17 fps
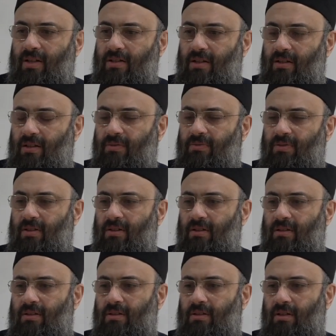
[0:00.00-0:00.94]
and
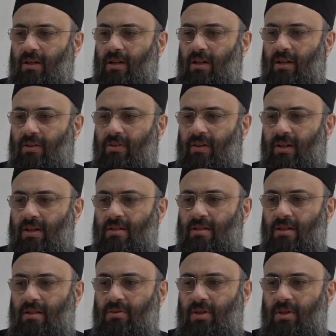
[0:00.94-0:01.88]
different
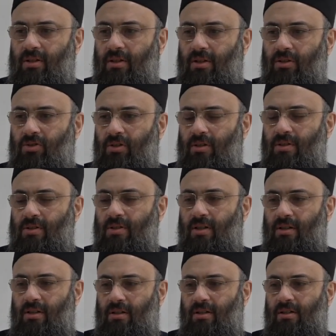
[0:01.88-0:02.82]
theistic traditions
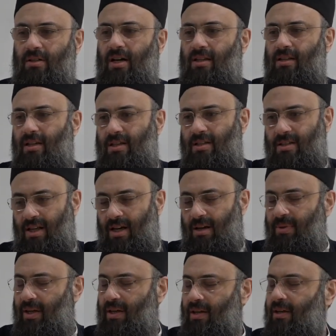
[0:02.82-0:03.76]
that are not
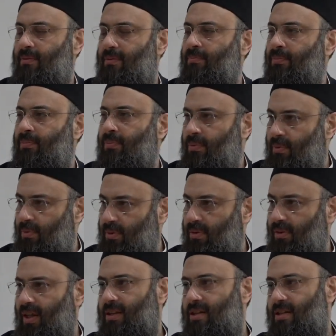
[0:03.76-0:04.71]
Islamic.
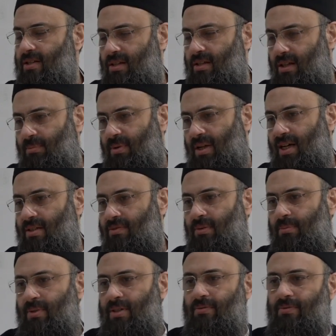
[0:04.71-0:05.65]
That is the
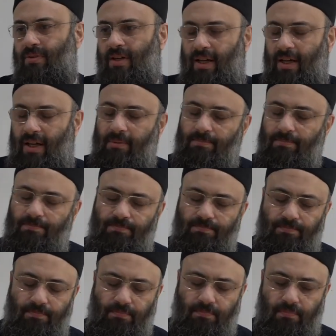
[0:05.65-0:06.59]
blasphemous fana.
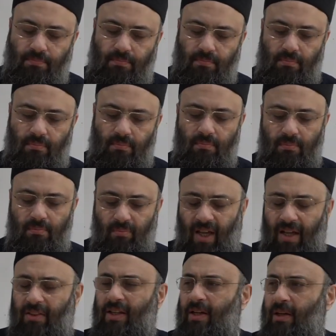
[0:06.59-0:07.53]

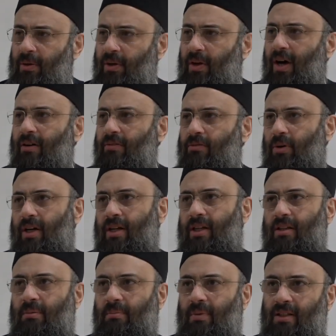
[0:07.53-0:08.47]
And then you have one
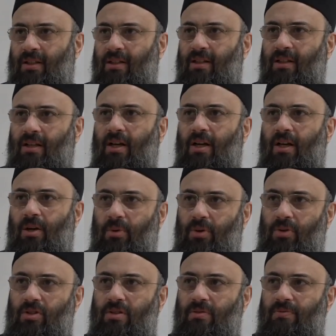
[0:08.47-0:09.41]
in the middle,
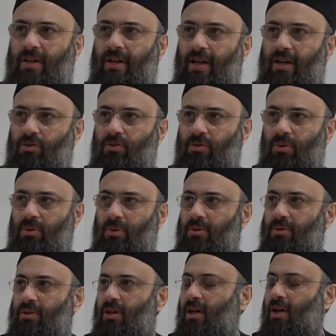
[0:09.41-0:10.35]
which is fana
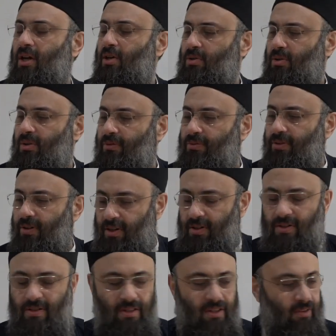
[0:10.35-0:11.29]
al-shuhud. So
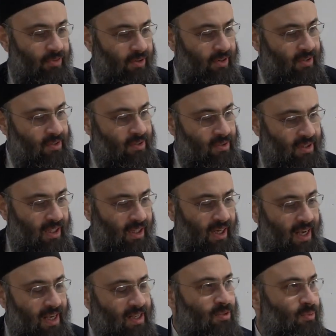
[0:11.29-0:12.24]
the
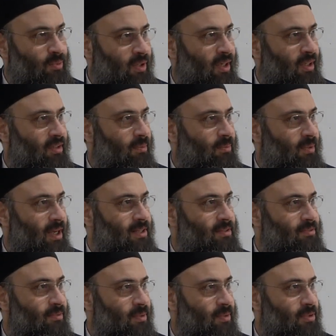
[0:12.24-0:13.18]
last one, the
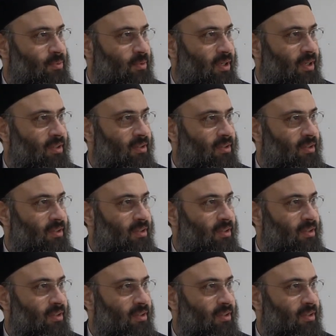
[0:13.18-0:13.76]
blasphemous one,